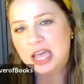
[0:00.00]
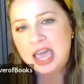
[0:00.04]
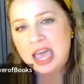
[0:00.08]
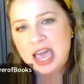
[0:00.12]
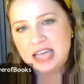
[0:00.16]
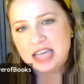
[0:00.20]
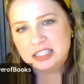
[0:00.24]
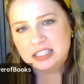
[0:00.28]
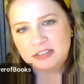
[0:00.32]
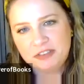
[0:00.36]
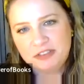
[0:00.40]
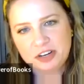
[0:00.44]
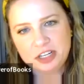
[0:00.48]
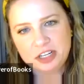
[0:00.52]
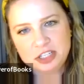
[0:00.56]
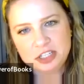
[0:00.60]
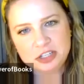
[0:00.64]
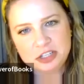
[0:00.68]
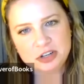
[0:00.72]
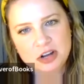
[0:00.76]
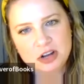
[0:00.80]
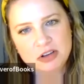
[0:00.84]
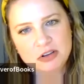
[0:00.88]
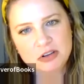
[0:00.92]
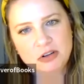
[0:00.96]
a very
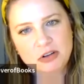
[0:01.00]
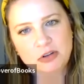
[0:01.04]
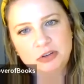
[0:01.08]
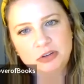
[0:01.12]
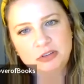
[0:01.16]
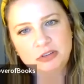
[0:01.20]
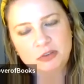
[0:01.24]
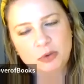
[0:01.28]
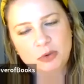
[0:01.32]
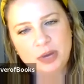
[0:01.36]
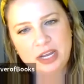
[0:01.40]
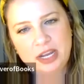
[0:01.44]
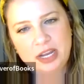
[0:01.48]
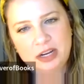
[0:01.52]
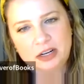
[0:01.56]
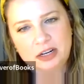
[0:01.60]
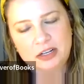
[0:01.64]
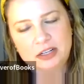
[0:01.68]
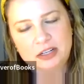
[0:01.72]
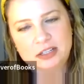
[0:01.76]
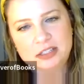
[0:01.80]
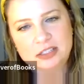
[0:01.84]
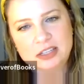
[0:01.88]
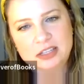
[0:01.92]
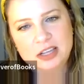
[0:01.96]
strong hold of
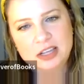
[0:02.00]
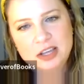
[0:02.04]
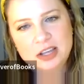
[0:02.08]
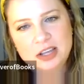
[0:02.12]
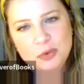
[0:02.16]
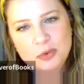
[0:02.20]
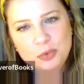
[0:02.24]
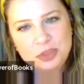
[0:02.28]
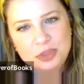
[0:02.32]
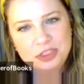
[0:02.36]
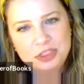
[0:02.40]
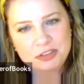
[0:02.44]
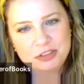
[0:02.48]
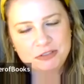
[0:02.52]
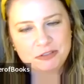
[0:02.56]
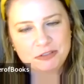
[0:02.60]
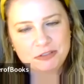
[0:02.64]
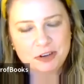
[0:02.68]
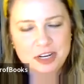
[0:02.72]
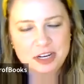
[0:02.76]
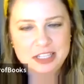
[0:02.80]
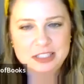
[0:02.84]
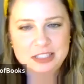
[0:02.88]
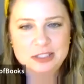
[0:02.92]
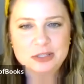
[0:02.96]
Quakers with the
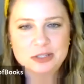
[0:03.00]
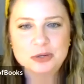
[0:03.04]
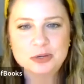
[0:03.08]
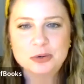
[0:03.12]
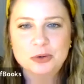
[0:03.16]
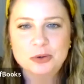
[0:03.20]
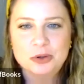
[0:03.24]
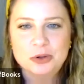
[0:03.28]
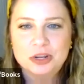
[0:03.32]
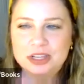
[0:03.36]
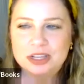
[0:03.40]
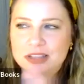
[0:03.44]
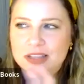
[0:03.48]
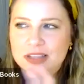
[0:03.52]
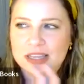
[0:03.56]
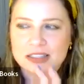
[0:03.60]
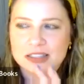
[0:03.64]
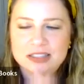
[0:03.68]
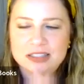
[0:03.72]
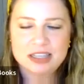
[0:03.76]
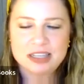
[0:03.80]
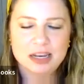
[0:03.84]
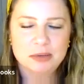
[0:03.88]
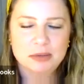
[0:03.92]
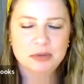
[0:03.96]
Friends School, and they
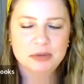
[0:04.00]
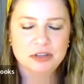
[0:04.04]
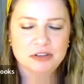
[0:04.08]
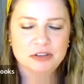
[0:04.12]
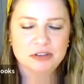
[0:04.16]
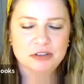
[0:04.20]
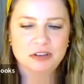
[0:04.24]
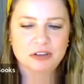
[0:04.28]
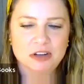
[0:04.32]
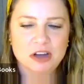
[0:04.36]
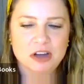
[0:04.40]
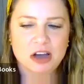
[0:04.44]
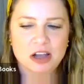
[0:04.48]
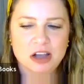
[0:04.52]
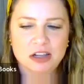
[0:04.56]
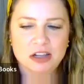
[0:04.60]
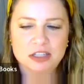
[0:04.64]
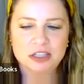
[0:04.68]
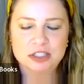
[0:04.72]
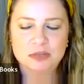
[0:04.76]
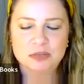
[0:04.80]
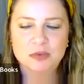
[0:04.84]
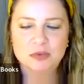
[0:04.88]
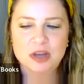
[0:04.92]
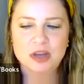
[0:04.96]
set up Guilford
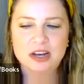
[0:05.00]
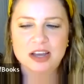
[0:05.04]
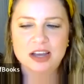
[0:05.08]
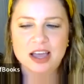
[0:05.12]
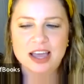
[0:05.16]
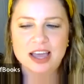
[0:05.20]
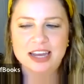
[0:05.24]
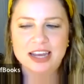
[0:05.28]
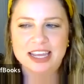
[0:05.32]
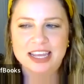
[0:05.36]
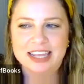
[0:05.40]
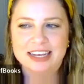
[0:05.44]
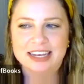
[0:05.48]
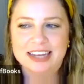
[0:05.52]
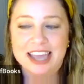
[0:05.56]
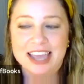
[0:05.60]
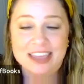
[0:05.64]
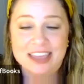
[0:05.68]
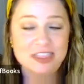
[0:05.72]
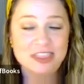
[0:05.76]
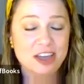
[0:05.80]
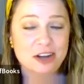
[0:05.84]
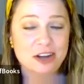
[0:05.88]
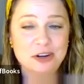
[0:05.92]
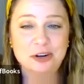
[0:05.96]
College and whatnot, and
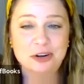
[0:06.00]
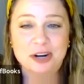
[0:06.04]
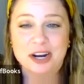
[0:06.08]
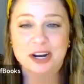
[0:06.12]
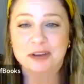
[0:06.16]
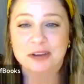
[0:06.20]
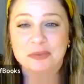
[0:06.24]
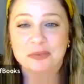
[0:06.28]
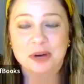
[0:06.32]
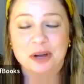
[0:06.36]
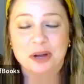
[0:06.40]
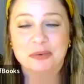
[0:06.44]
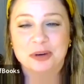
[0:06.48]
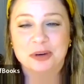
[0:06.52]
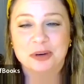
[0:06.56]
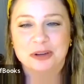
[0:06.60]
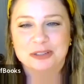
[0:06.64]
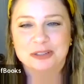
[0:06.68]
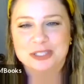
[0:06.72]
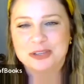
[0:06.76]
the Underground Railroad.